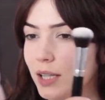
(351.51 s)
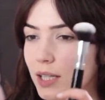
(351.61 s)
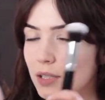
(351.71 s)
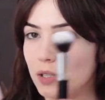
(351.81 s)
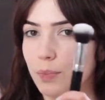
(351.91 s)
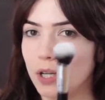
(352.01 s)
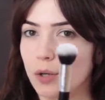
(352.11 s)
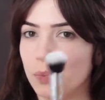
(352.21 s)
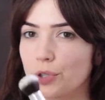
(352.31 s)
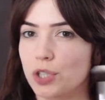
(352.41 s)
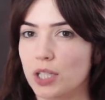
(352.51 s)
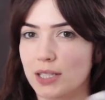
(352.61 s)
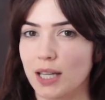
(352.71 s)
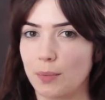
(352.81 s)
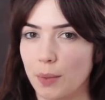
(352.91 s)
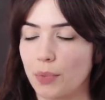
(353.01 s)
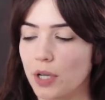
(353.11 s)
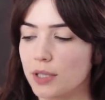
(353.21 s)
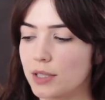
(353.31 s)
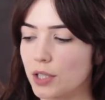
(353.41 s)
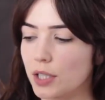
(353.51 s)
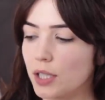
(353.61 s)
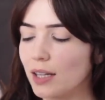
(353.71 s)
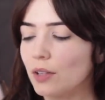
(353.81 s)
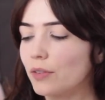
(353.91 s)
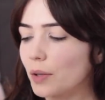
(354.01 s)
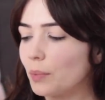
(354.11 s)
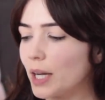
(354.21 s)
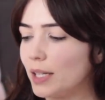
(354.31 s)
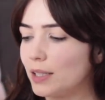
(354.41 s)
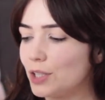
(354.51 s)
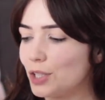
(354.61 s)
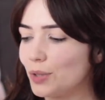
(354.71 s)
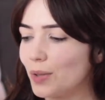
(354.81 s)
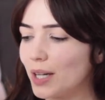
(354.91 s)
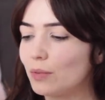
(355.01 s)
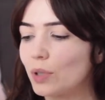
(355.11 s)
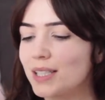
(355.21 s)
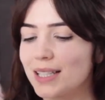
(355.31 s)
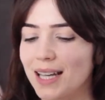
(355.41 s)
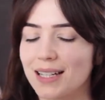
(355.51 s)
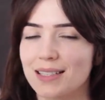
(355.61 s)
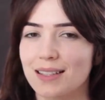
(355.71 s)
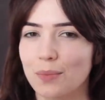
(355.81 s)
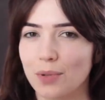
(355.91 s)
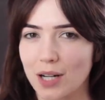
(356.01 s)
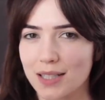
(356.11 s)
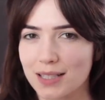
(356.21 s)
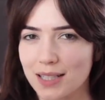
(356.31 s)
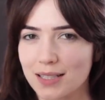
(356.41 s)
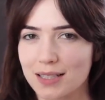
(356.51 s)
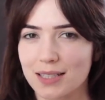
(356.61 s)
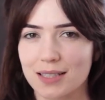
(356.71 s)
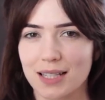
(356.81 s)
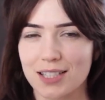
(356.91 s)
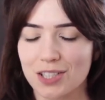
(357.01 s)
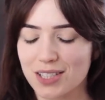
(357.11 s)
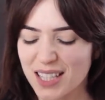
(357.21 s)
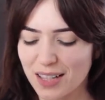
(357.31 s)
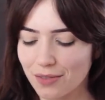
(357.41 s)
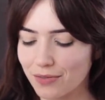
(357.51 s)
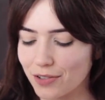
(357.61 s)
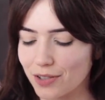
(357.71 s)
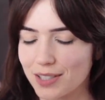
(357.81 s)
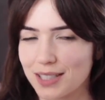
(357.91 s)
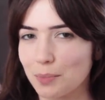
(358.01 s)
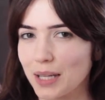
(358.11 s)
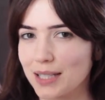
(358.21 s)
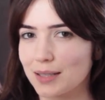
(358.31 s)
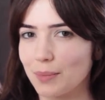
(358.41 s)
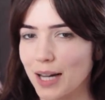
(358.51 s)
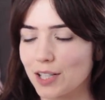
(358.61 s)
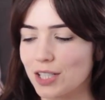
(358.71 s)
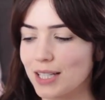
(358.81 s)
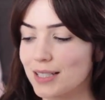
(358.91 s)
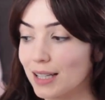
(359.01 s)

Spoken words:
Then I use a bigger brush as like my bronzer. I love combining the two, and once again, it's the process. It's just kind of fun to mix and match things.